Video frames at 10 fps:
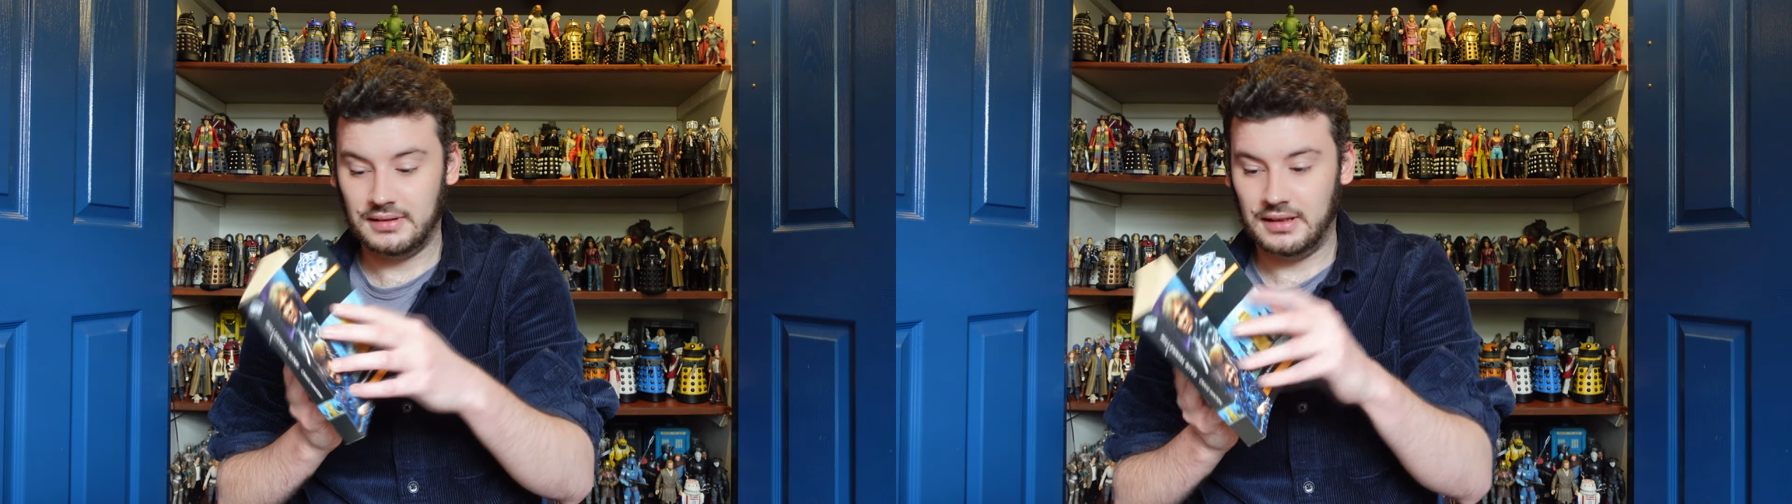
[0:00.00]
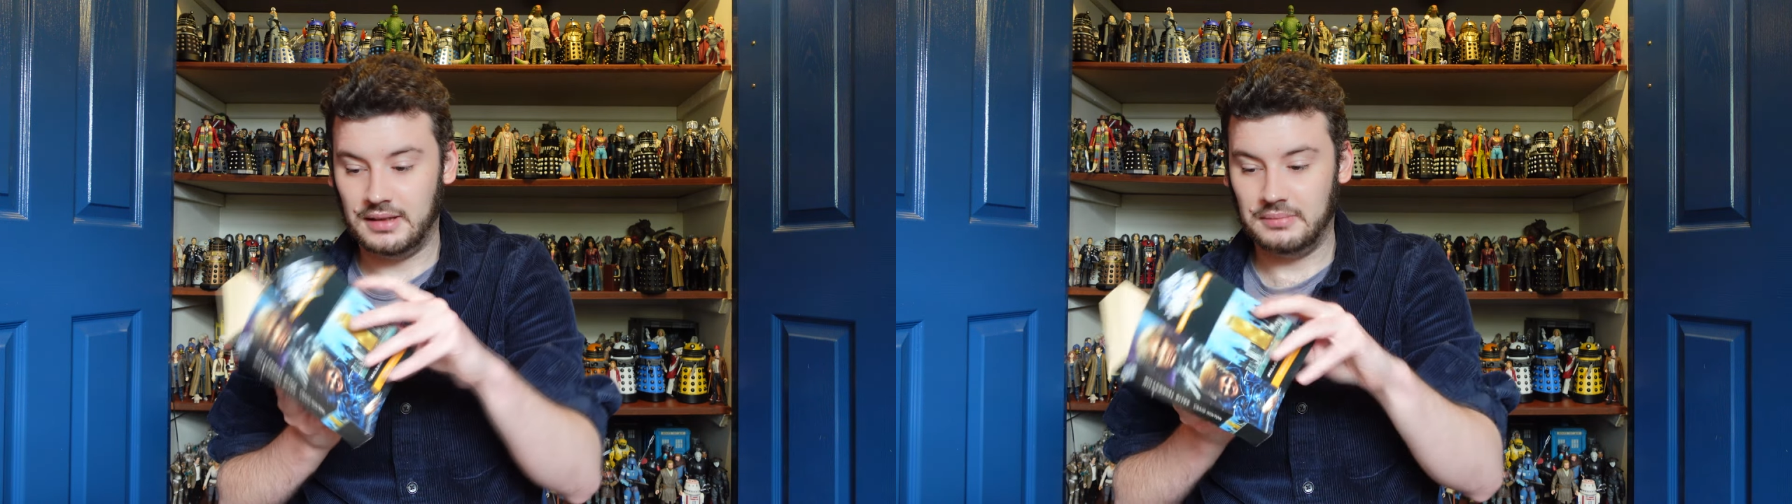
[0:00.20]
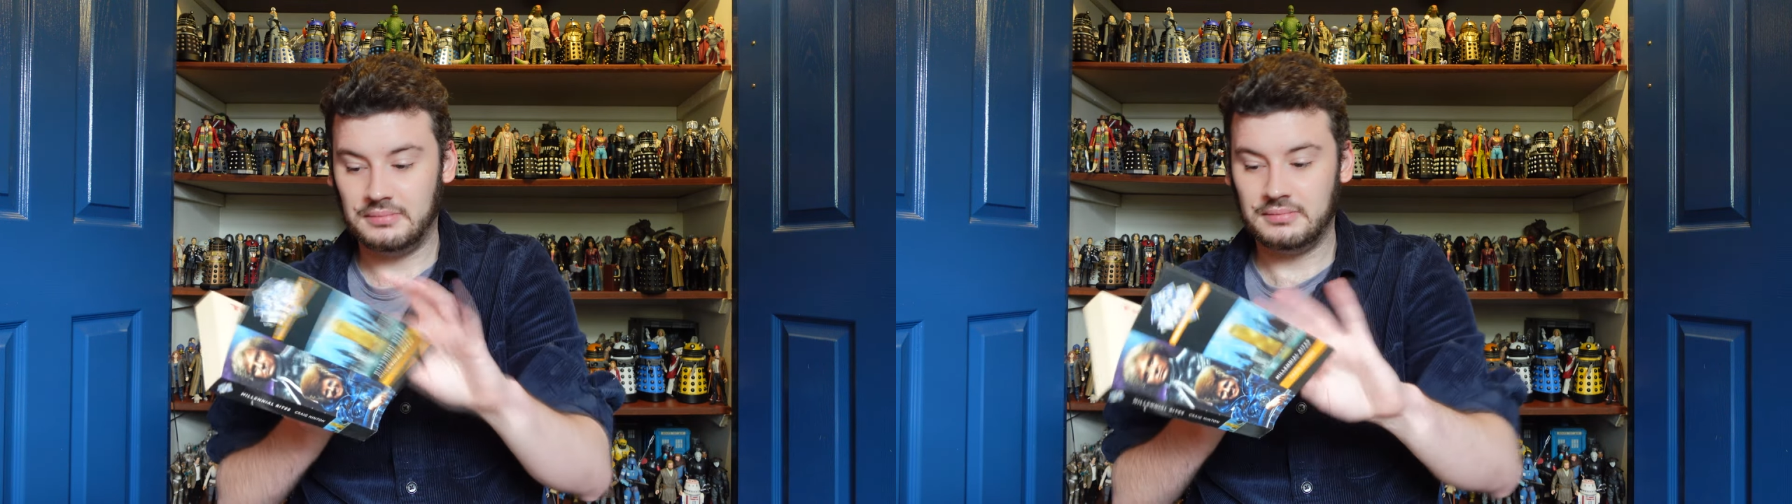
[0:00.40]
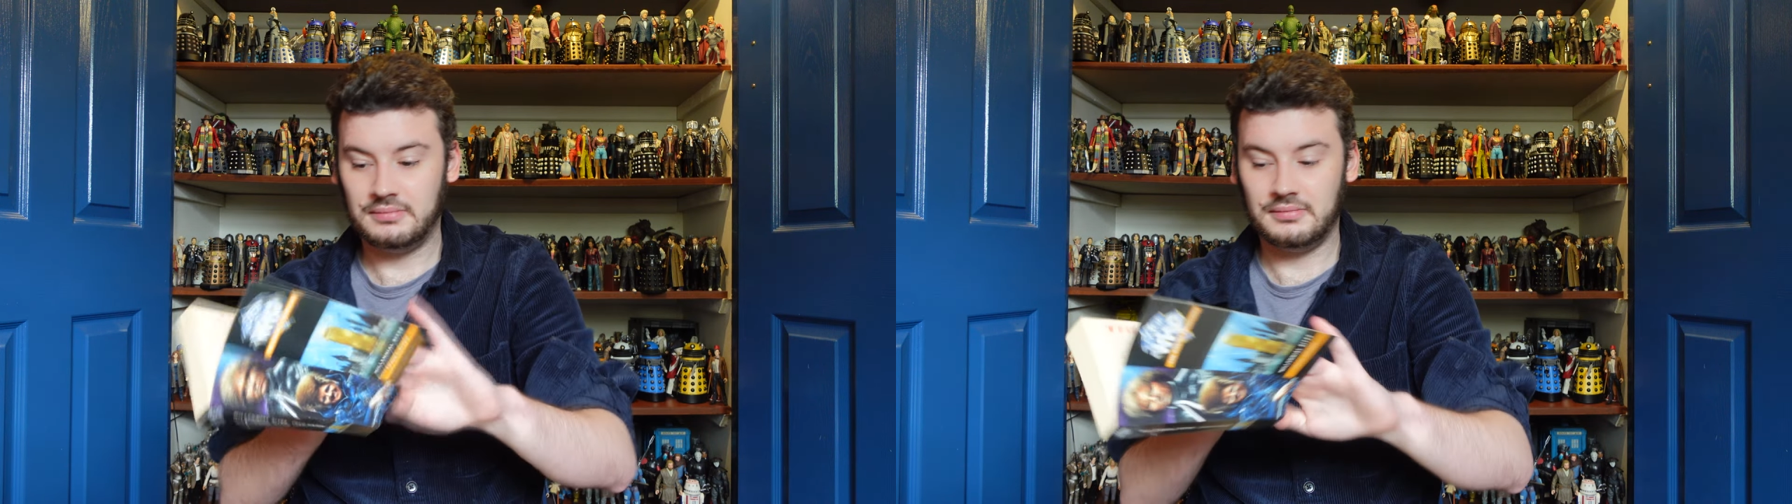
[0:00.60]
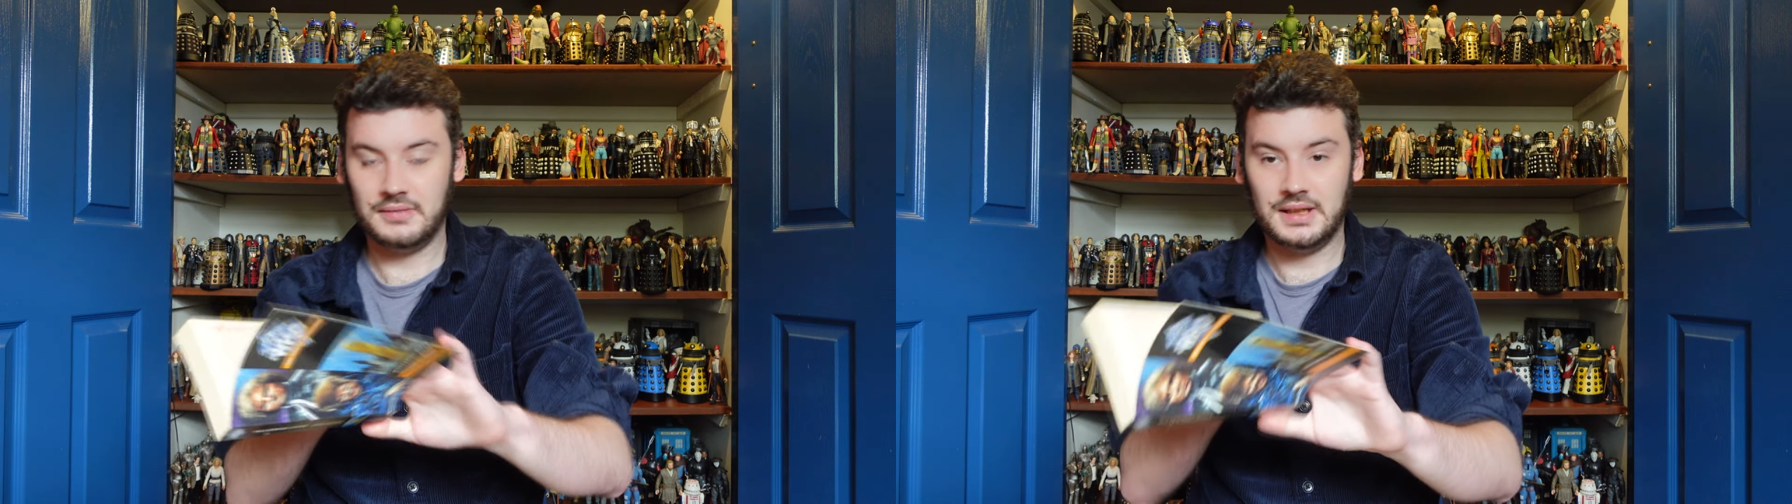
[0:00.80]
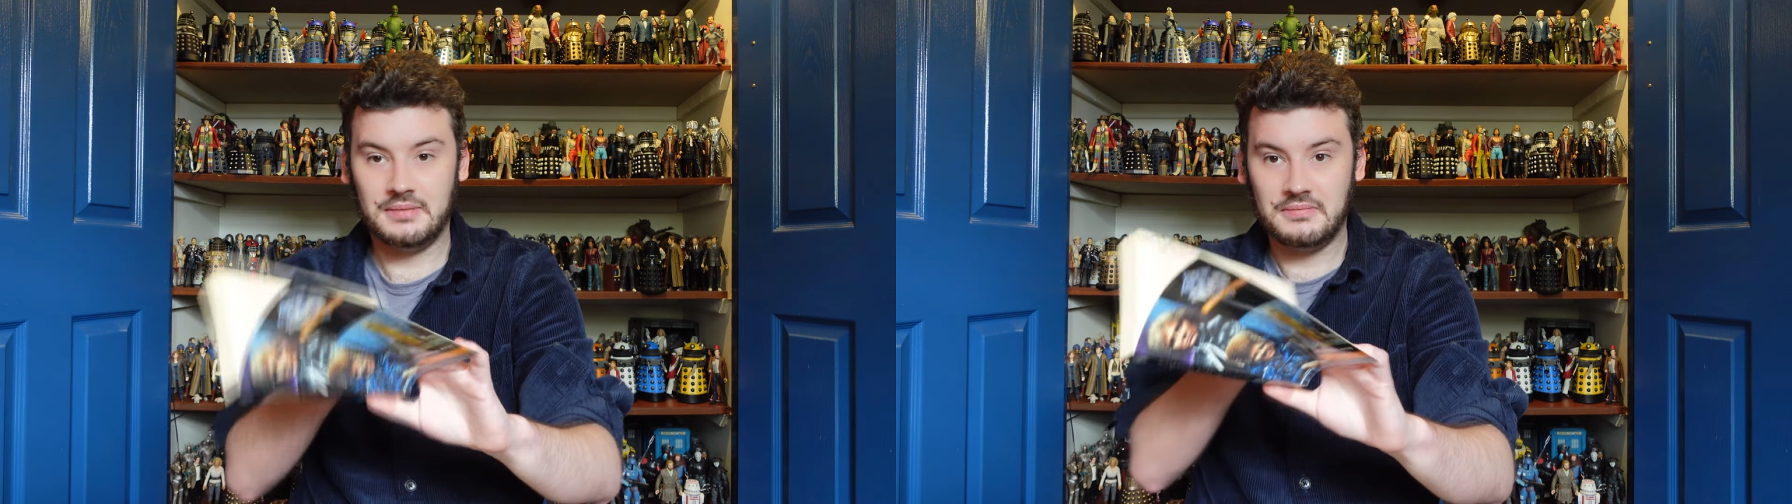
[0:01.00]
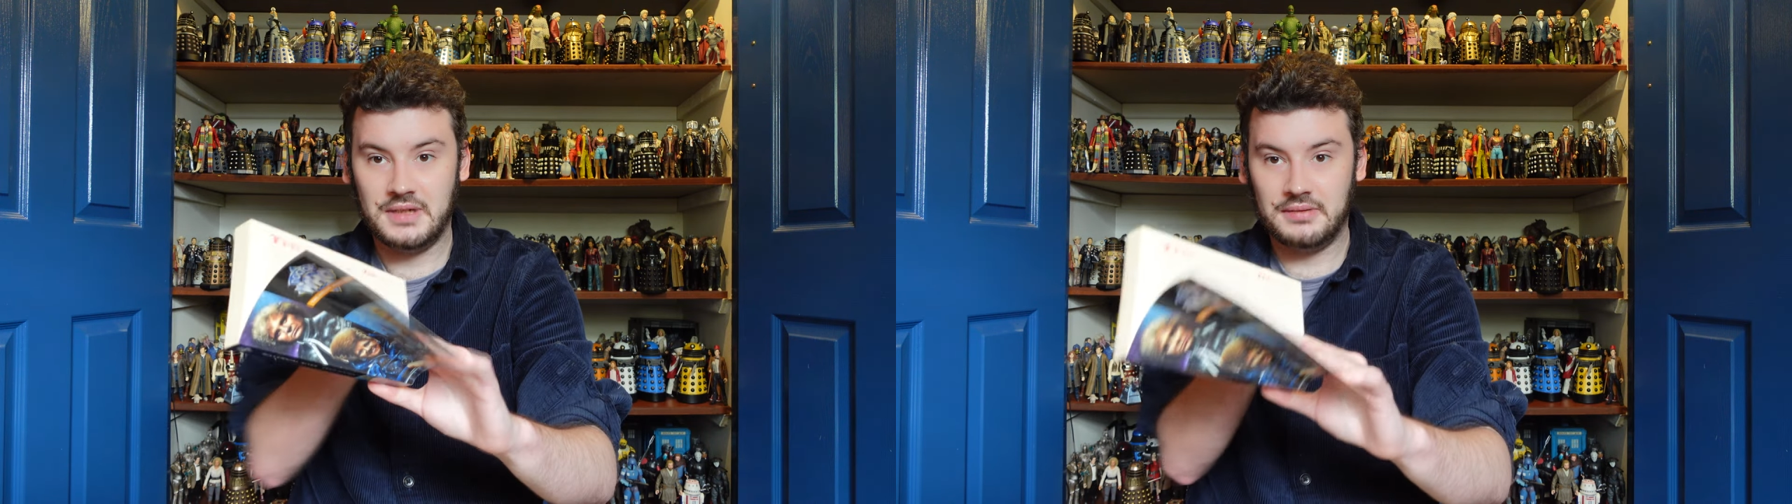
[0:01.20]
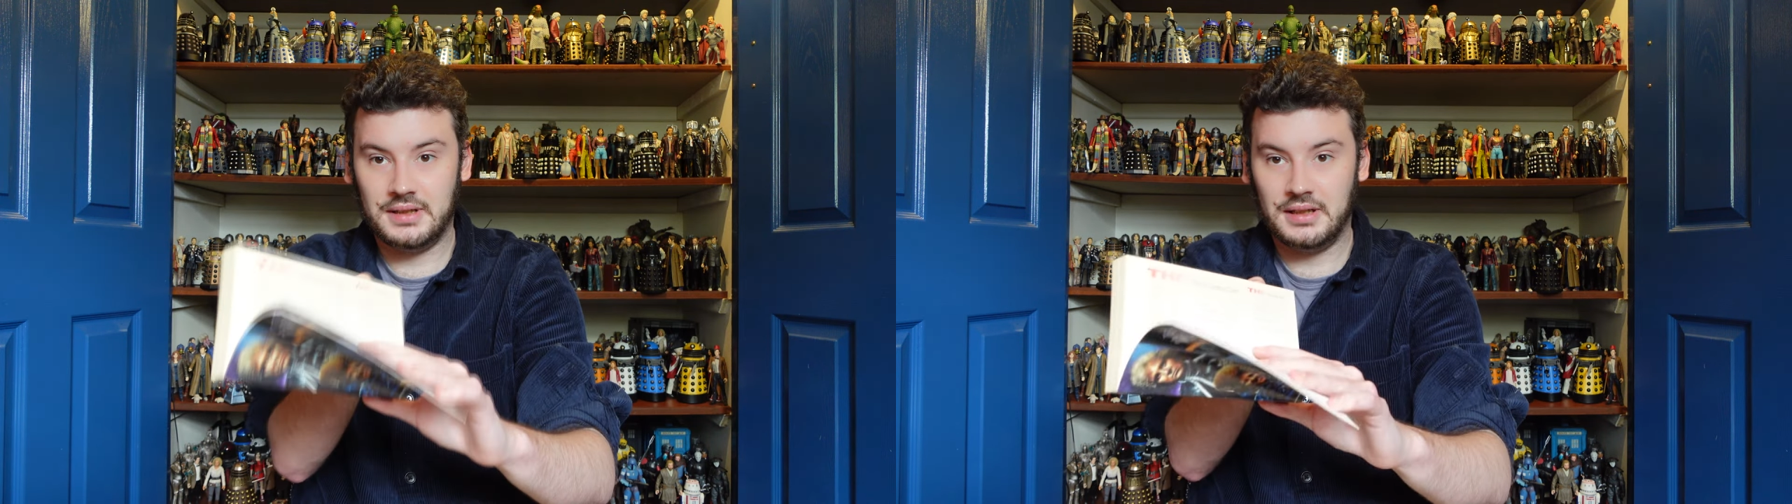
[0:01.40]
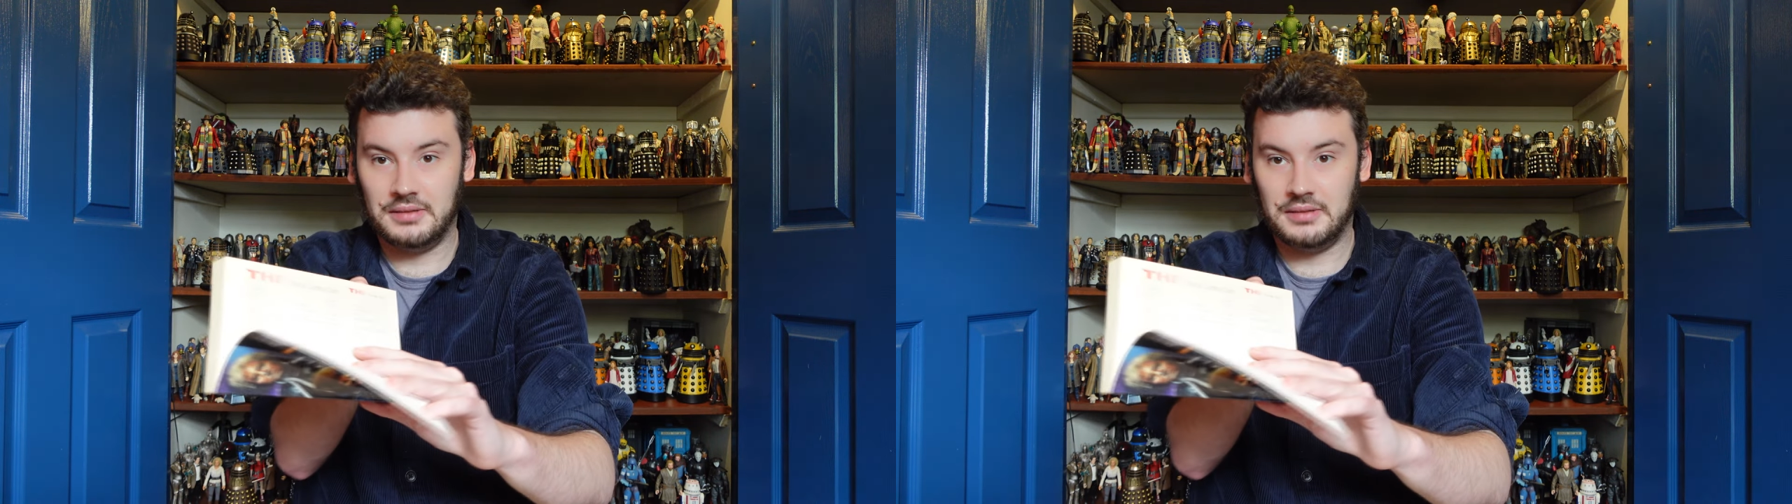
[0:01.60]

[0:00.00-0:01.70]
Um, yeah, there we go,